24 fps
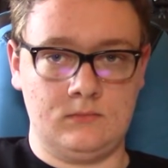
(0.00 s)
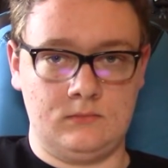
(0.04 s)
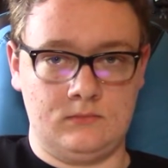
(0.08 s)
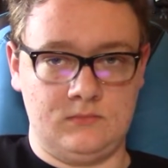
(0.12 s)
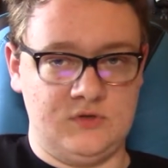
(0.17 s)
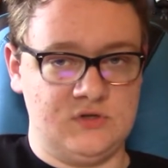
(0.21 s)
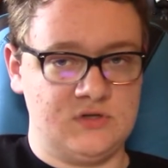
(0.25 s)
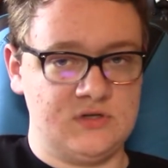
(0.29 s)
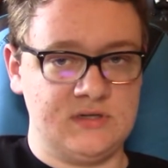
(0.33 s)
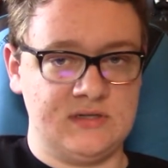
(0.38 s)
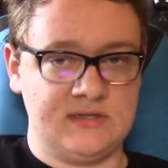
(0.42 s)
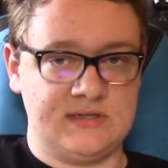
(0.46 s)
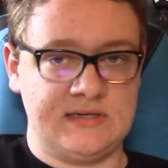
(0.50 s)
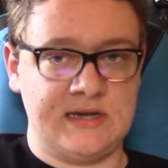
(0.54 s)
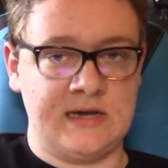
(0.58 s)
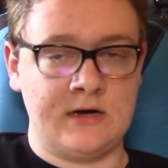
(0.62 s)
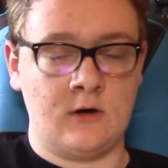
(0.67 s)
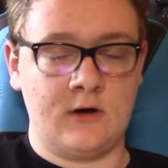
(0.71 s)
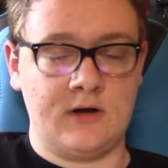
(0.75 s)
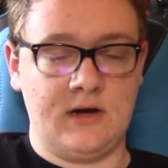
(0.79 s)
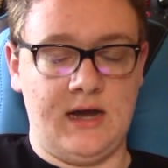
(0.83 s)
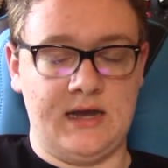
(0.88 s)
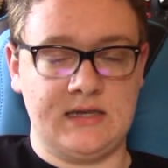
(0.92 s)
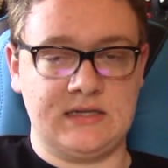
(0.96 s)
You shouldn't
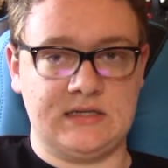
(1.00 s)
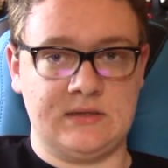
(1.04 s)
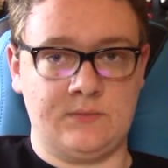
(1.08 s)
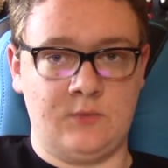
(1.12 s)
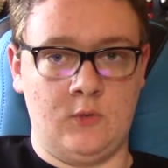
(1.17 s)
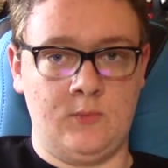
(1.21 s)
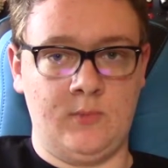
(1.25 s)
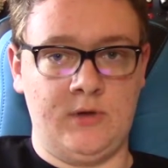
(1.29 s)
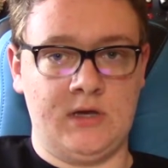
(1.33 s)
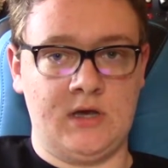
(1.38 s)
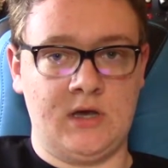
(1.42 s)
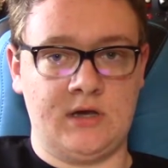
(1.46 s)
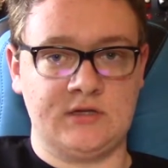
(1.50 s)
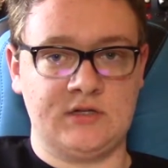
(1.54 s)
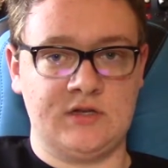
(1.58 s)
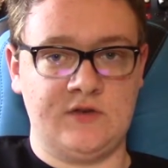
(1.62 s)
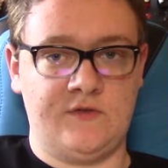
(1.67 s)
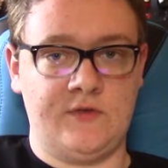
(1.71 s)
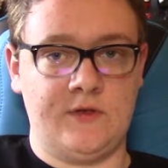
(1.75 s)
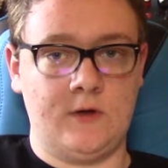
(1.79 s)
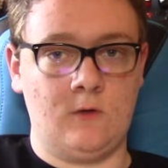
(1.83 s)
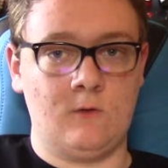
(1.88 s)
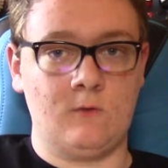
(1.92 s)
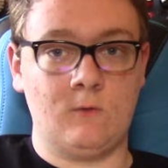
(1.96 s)
segregate someone because of
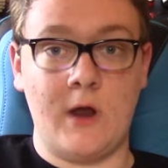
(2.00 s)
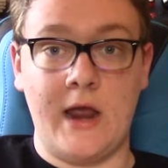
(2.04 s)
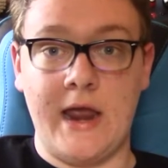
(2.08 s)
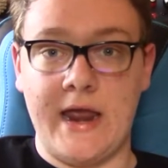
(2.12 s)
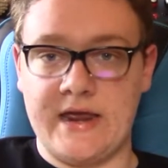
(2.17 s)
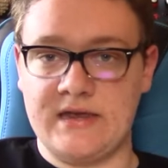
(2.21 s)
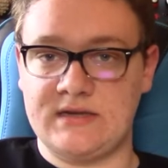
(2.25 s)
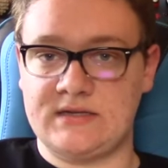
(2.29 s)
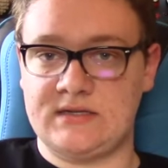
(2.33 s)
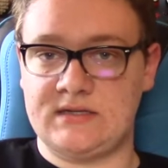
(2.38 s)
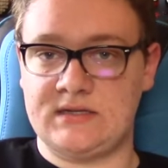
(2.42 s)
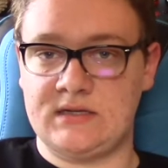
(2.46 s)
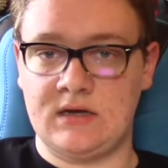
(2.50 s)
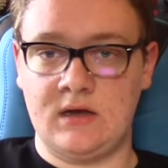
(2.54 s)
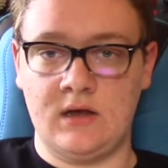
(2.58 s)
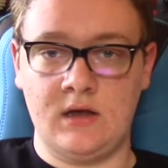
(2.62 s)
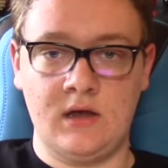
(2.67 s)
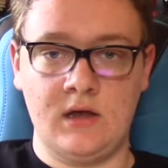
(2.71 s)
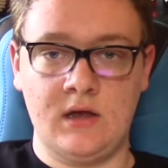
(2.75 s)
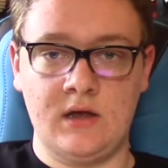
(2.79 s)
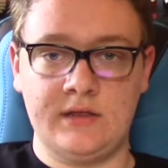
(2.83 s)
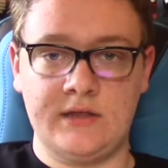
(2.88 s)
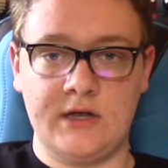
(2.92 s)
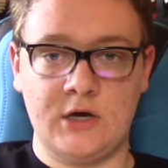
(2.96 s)
their race,
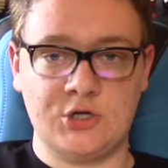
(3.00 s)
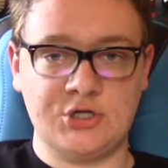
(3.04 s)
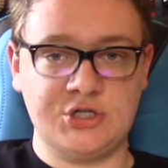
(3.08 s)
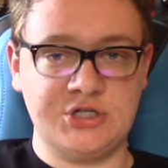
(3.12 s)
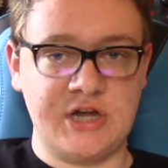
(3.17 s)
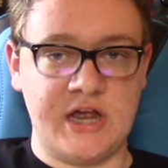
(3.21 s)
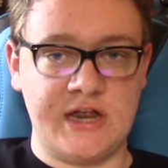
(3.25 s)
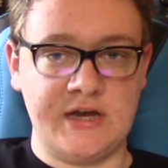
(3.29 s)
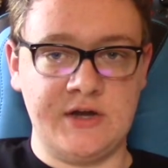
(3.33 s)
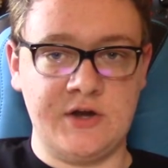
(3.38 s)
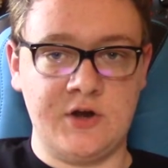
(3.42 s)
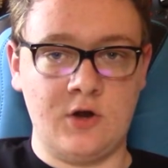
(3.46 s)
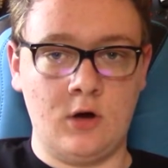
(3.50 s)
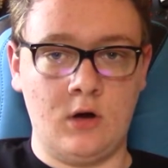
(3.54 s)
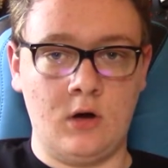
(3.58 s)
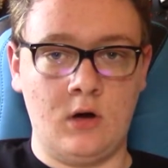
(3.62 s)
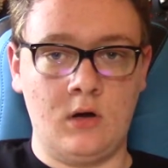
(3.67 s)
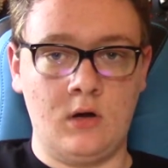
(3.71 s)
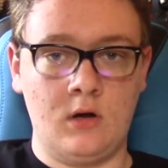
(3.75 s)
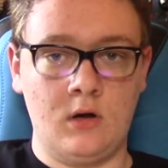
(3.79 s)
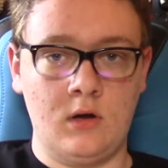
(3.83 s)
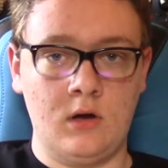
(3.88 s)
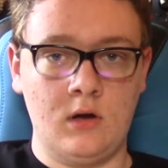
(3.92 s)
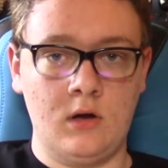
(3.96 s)
their
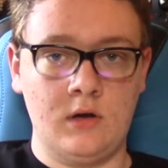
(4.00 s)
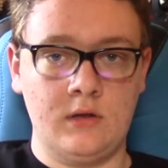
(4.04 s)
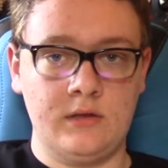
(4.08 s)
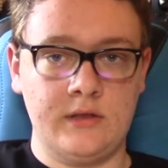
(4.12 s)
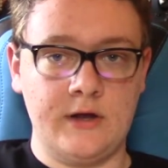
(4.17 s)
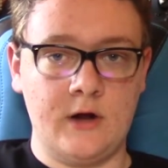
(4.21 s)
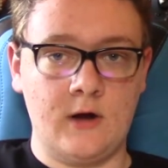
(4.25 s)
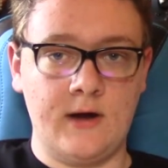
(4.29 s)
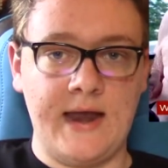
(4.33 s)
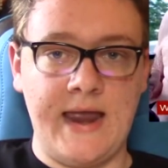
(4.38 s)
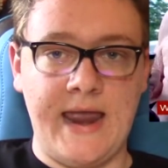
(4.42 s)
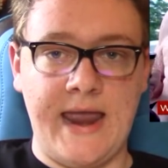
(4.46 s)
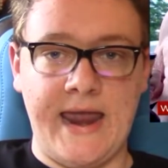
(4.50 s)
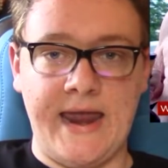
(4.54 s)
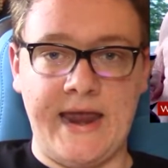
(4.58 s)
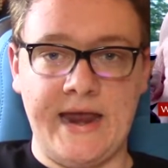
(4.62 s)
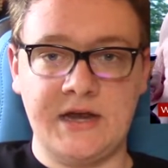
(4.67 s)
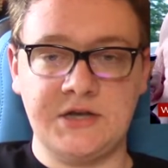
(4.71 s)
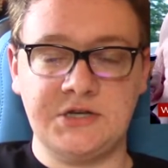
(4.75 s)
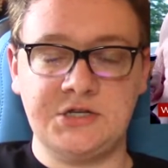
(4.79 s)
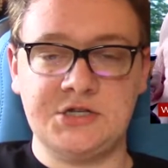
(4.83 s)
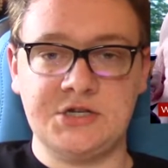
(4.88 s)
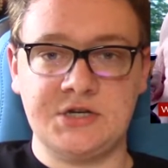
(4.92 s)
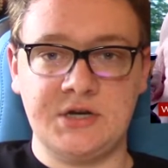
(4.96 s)
gender, their
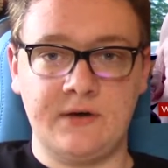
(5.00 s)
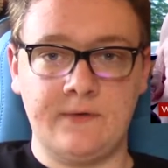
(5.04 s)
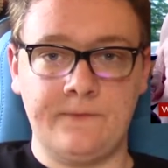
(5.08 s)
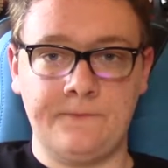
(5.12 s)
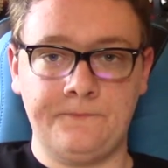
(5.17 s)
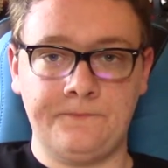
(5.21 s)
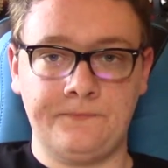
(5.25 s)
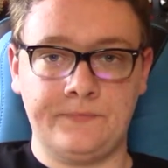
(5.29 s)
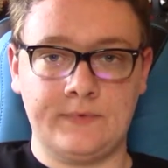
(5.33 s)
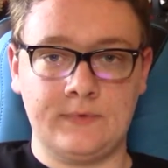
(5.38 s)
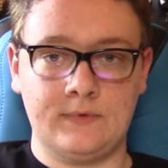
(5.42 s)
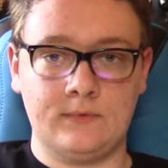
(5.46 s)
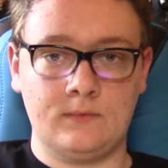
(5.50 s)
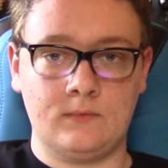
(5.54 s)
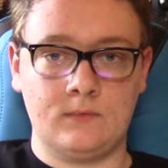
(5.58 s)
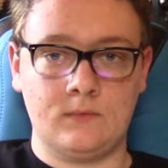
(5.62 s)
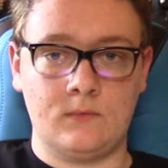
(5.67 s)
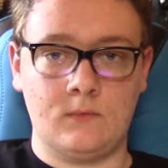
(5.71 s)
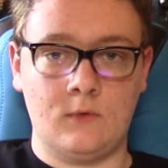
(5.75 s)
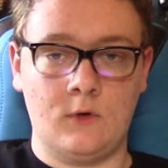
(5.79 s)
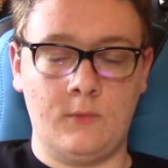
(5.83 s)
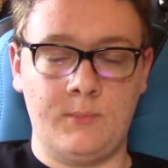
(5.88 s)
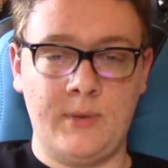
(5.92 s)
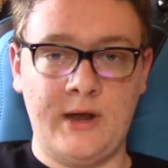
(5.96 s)
age,
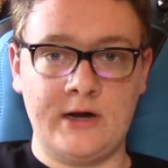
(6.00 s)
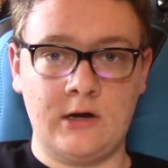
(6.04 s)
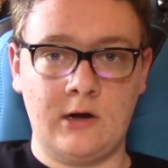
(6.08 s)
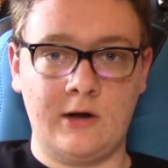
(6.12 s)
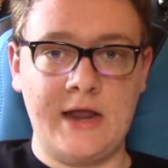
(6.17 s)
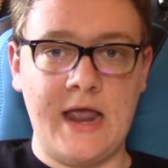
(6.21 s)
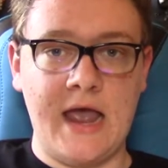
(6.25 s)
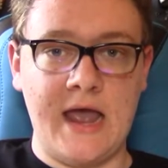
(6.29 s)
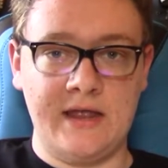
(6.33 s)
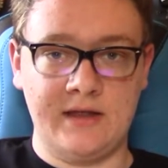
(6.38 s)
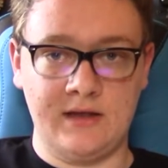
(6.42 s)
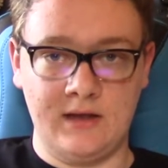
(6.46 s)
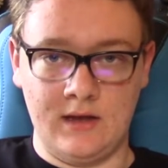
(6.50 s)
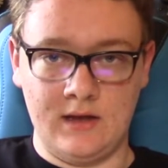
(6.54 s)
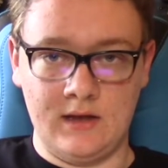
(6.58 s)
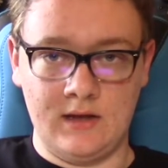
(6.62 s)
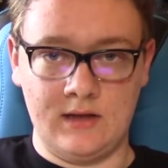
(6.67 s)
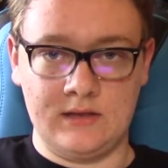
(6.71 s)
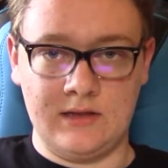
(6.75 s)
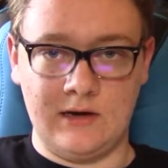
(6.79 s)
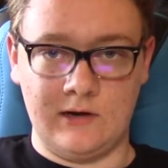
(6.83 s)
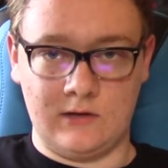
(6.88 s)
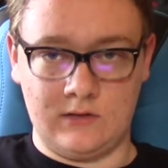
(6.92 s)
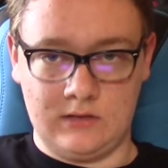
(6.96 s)
or better yet,
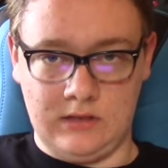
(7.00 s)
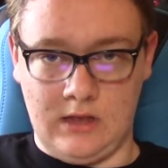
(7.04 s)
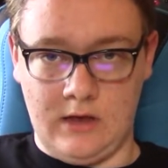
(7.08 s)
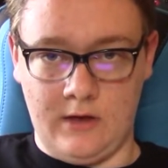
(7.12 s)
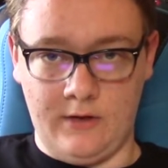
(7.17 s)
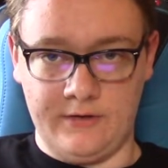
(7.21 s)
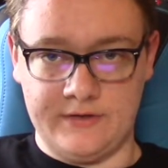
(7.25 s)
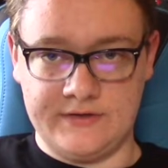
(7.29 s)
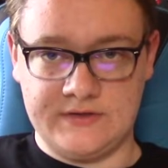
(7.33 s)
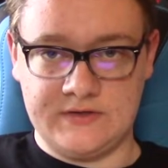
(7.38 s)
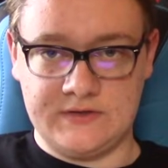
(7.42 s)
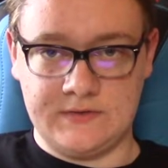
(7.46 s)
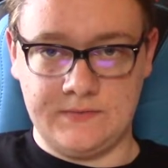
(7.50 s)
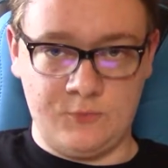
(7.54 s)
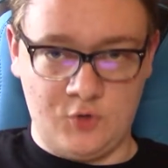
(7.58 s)
their clothes.